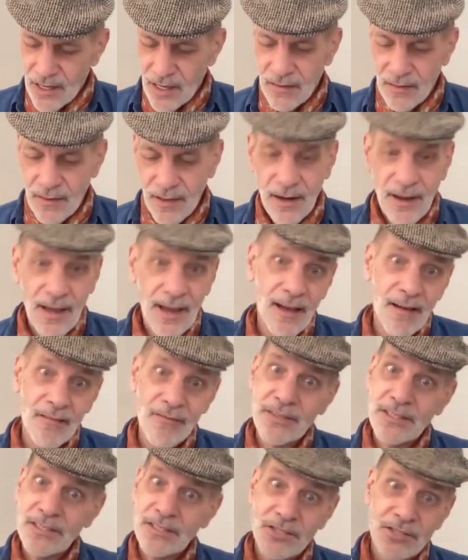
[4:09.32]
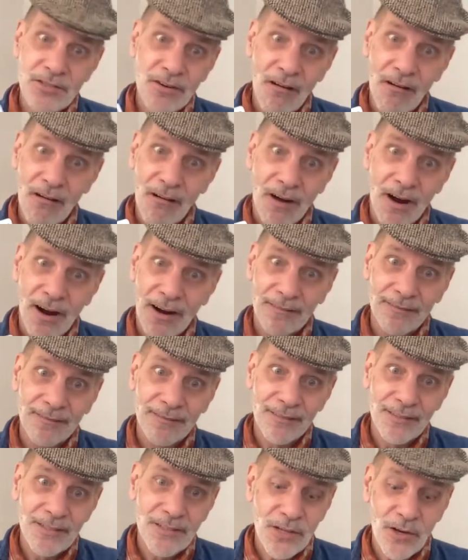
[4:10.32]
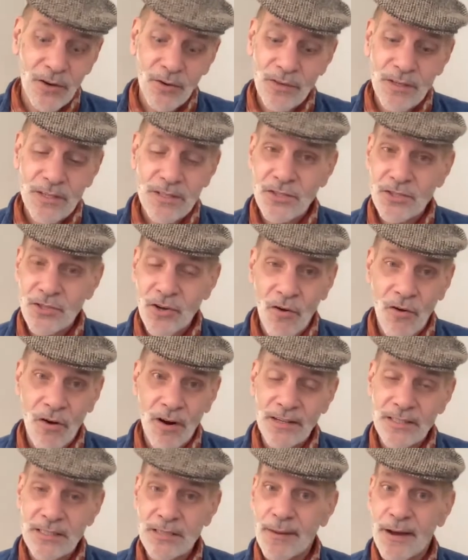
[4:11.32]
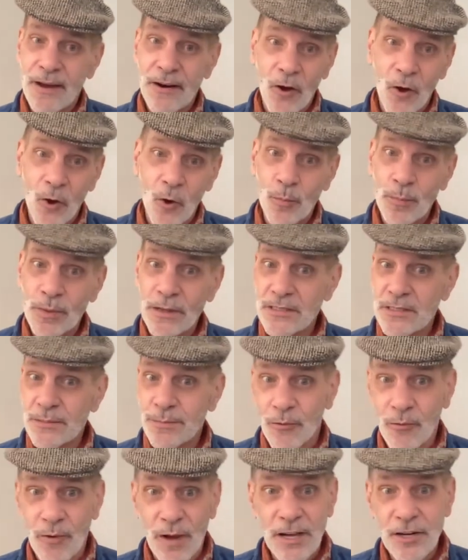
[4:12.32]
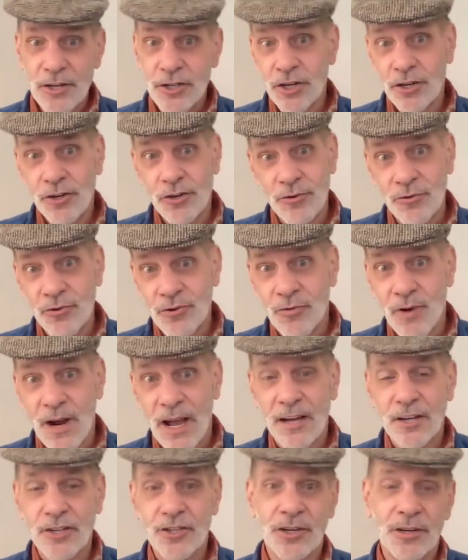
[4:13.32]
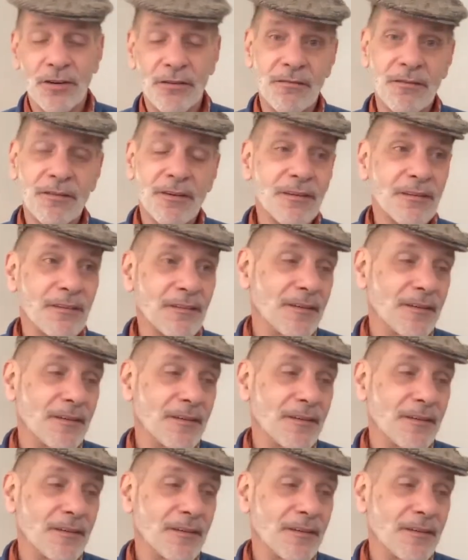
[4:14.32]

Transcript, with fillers: And then I have the star. So the star is about hope, inspiration, new direction.